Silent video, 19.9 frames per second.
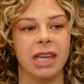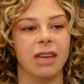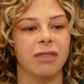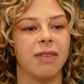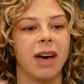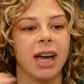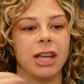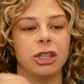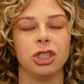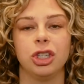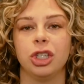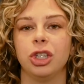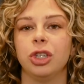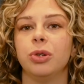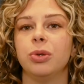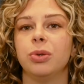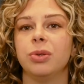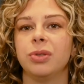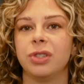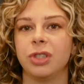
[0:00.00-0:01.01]
If I
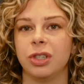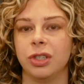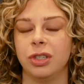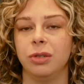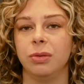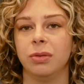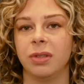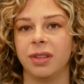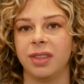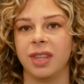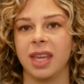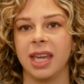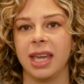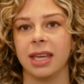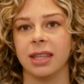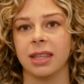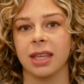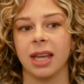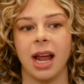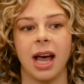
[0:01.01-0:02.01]
choose to do the
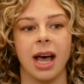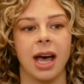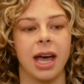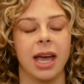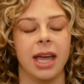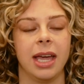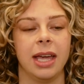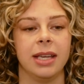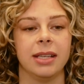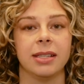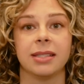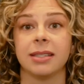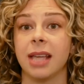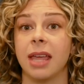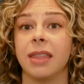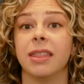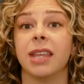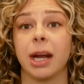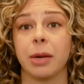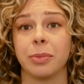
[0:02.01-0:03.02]
thing that I
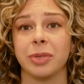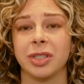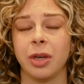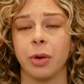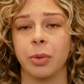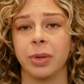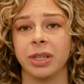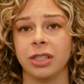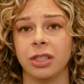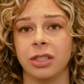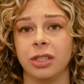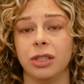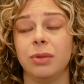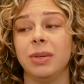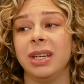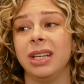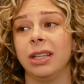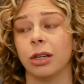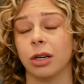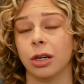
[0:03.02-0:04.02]
said that I was going to do,
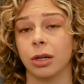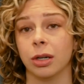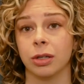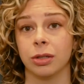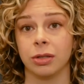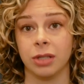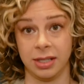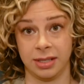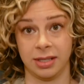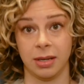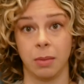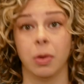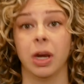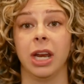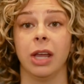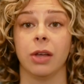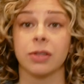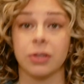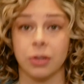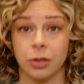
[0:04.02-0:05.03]
either to someone
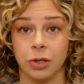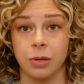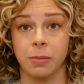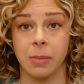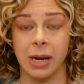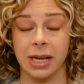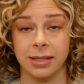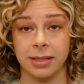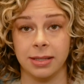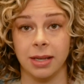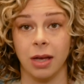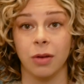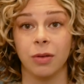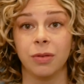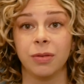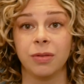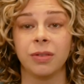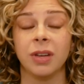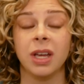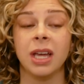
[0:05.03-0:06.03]
else or to
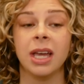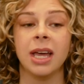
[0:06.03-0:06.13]
myself,